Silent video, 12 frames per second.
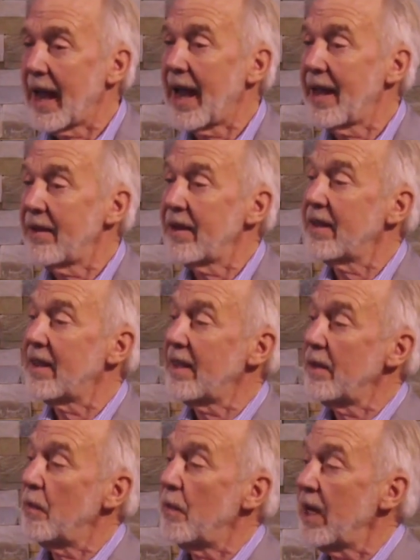And
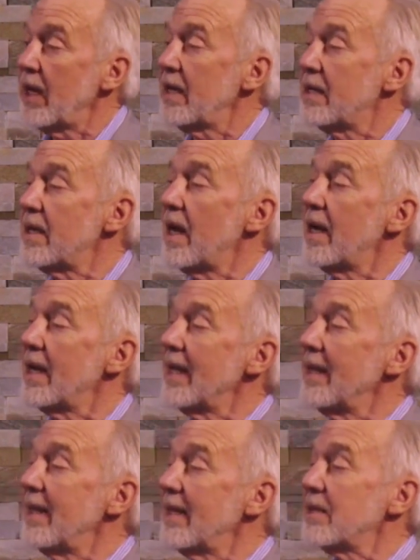when done
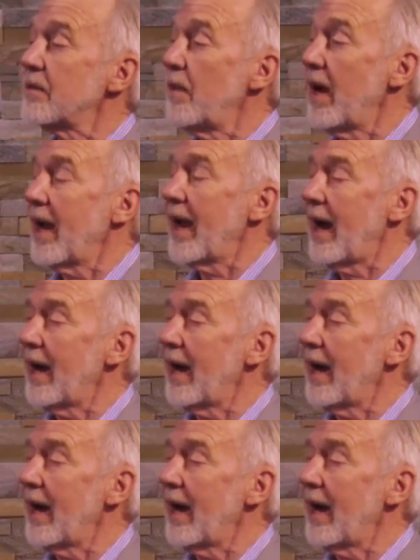in this way,